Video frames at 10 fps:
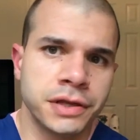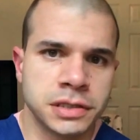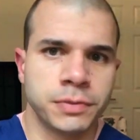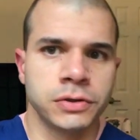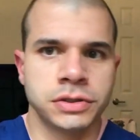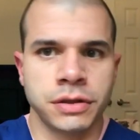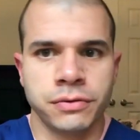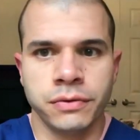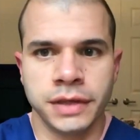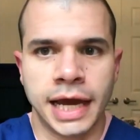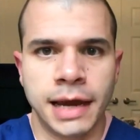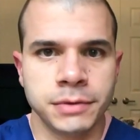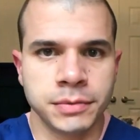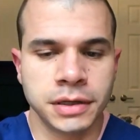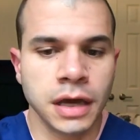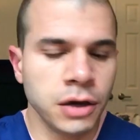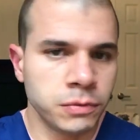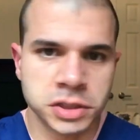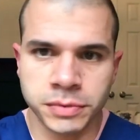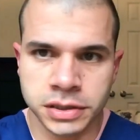as opposed to through the abdomen,
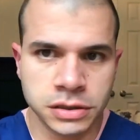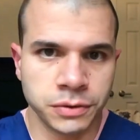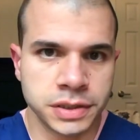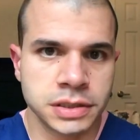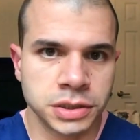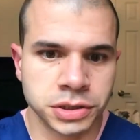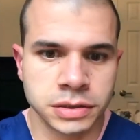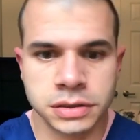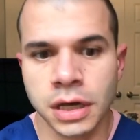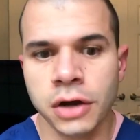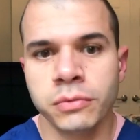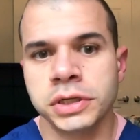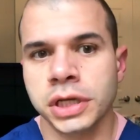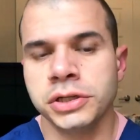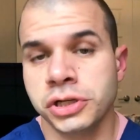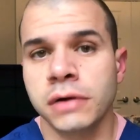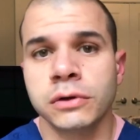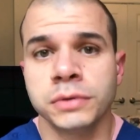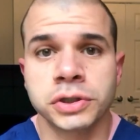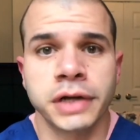which means no incisions, which in
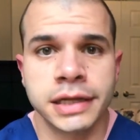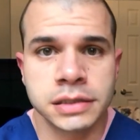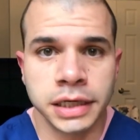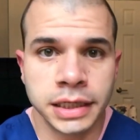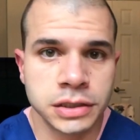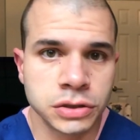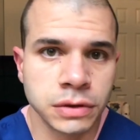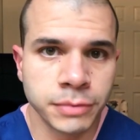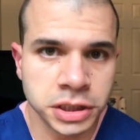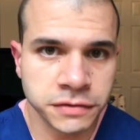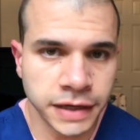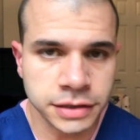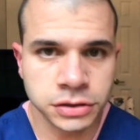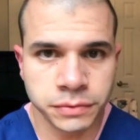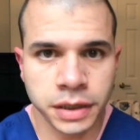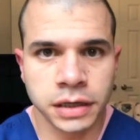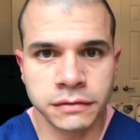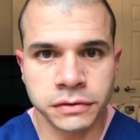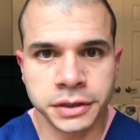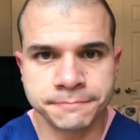general will translate into a much faster
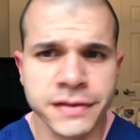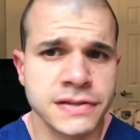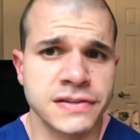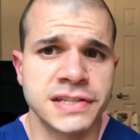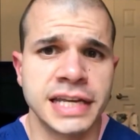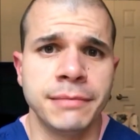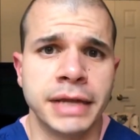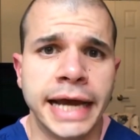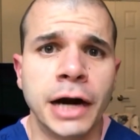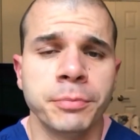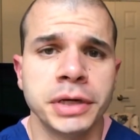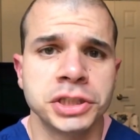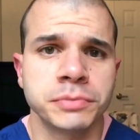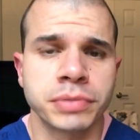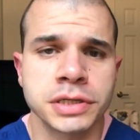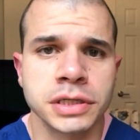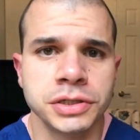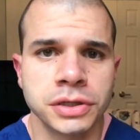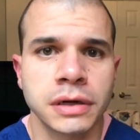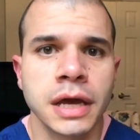recovery. This is a same-day outpatient
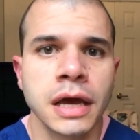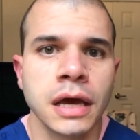procedure.